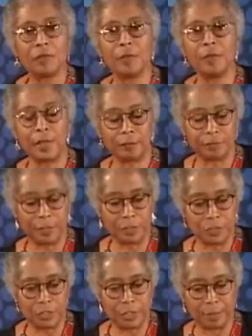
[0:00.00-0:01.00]
From that
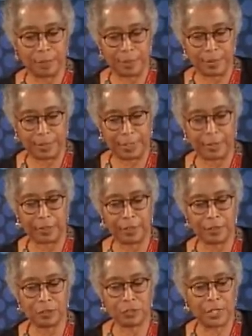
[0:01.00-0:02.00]
friendship and the
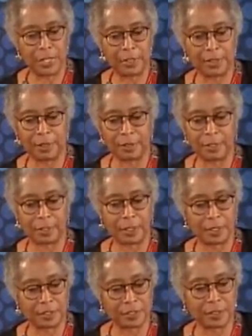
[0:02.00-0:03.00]
understanding that
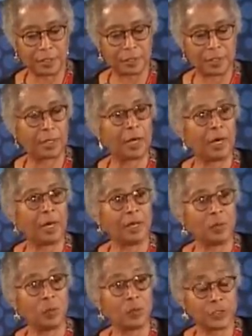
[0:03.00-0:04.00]
Constance and
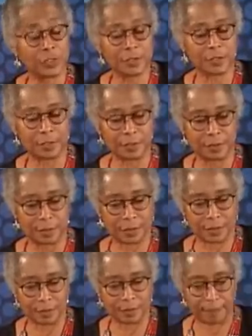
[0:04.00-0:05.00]
I were
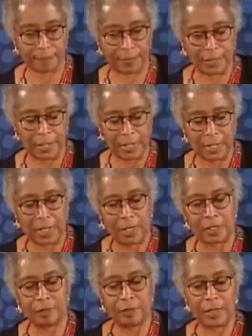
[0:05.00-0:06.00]
sisters,
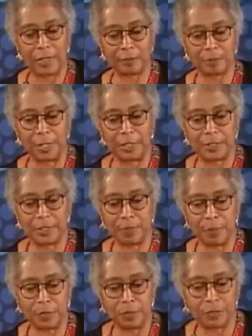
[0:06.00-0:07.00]
developed my deep
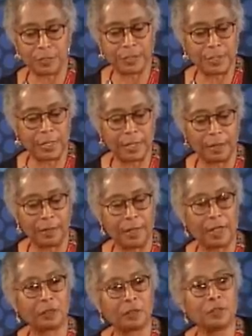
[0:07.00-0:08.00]
interest in
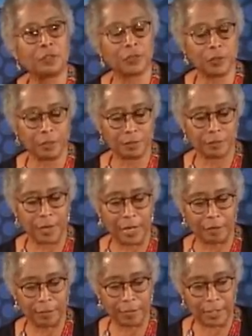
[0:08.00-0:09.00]
and concern for
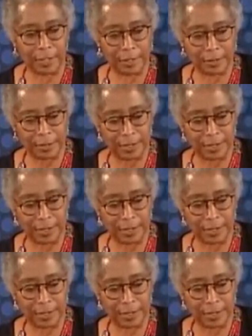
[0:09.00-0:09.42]
Africa